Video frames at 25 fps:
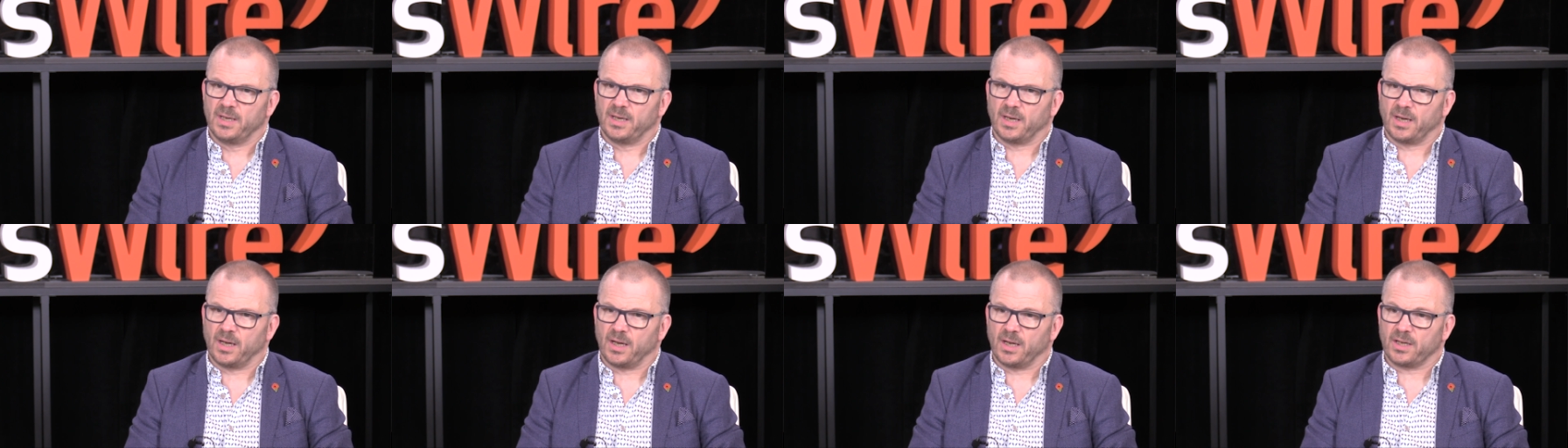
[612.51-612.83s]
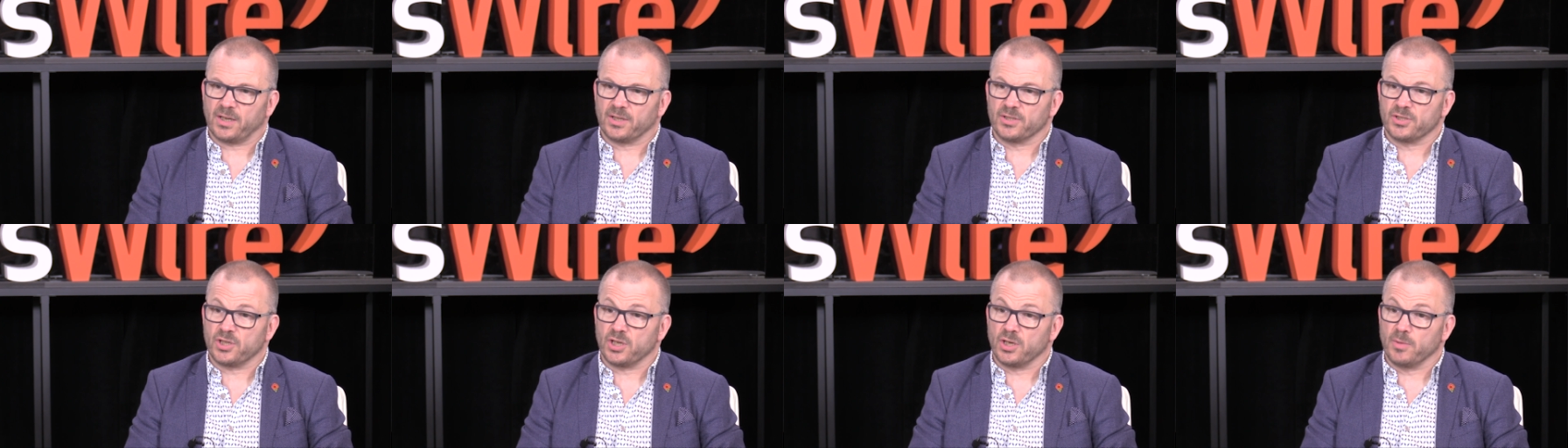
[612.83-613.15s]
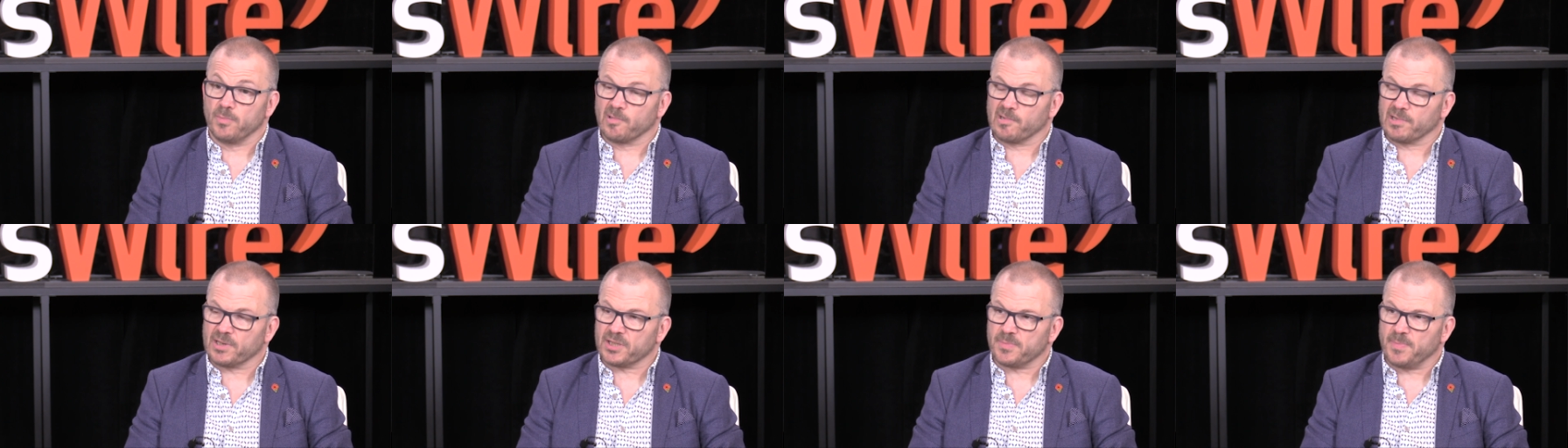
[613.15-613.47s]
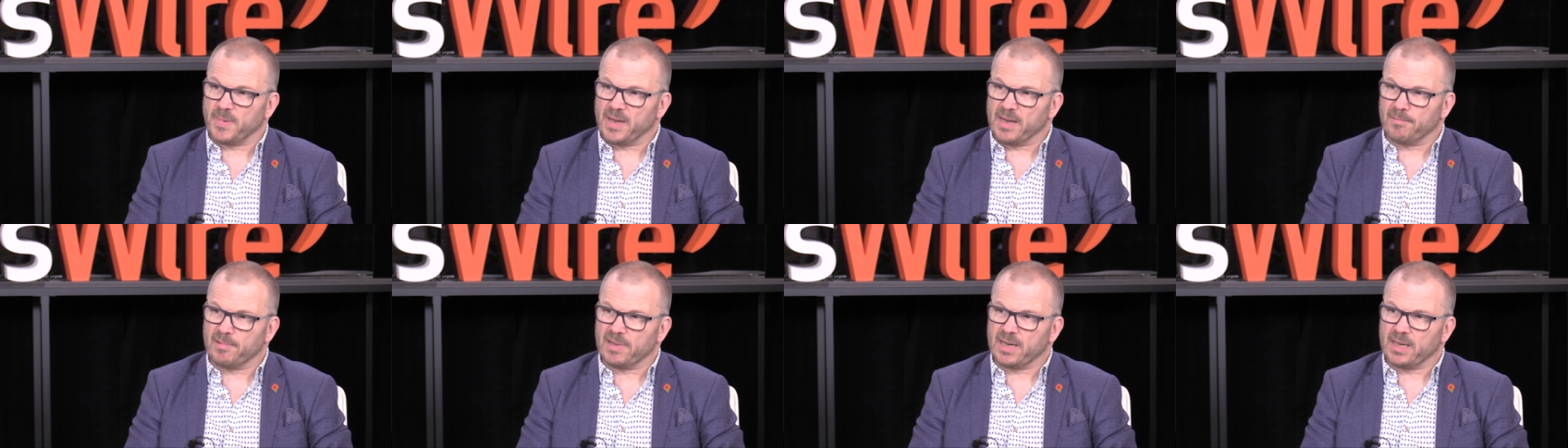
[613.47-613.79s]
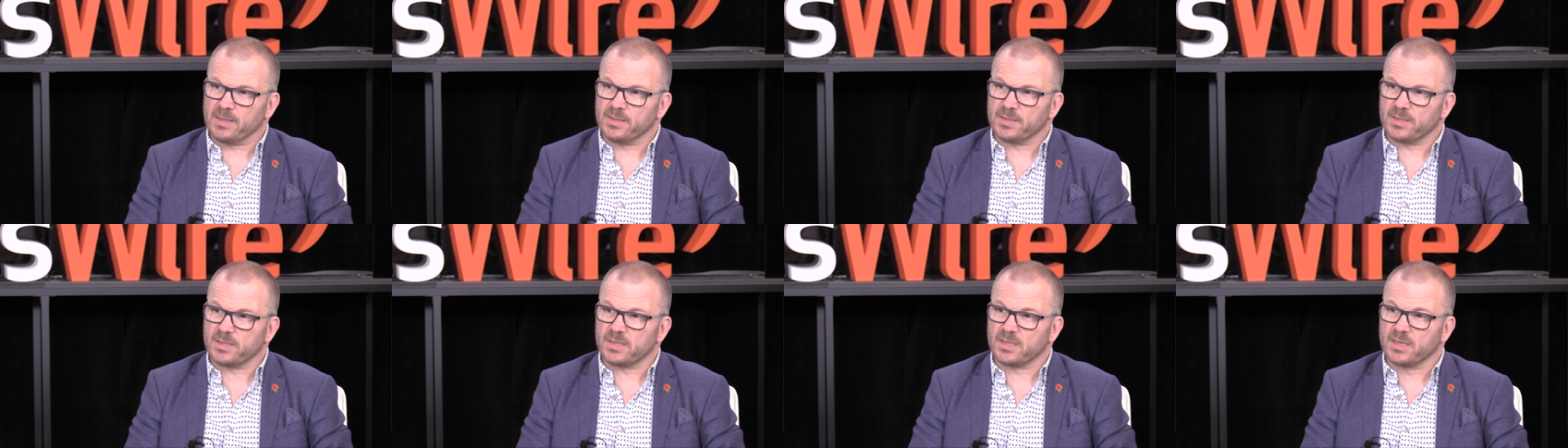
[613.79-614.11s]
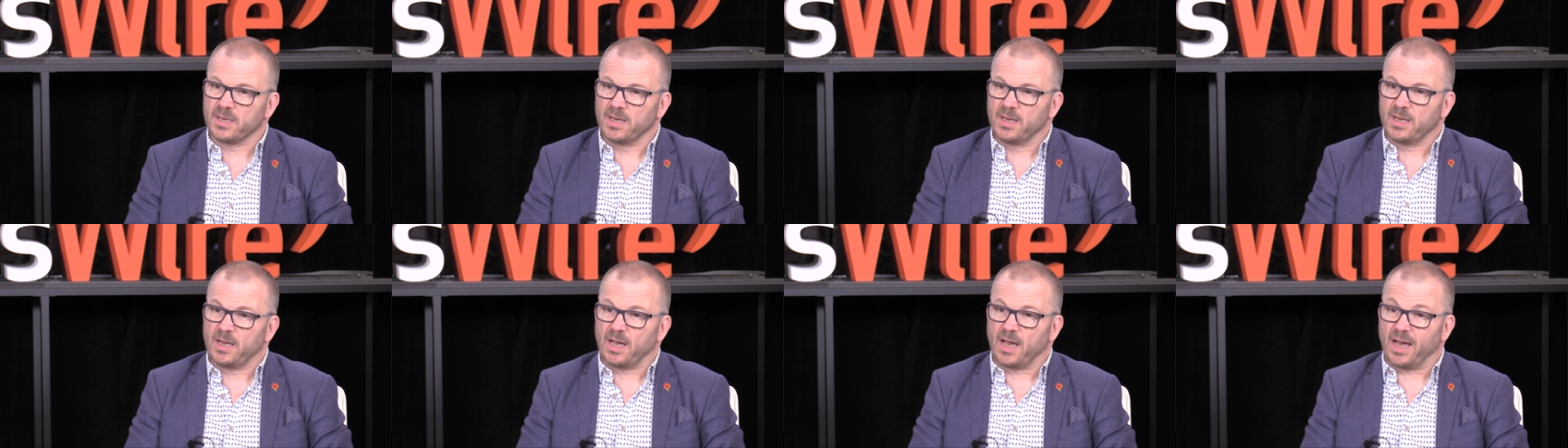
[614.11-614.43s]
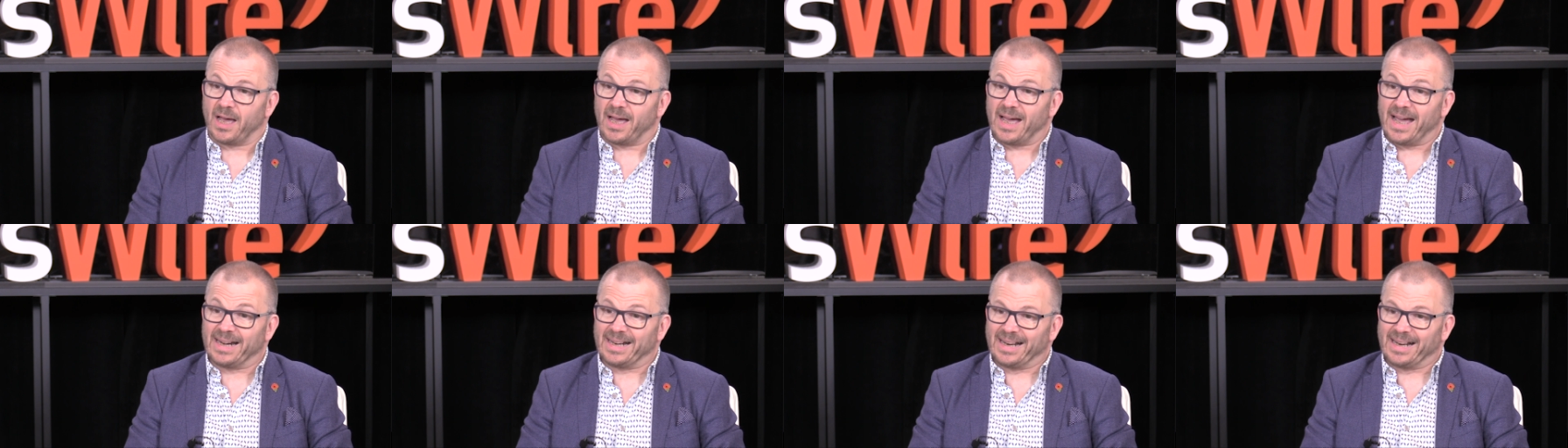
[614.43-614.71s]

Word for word: uh, consumer experience uh,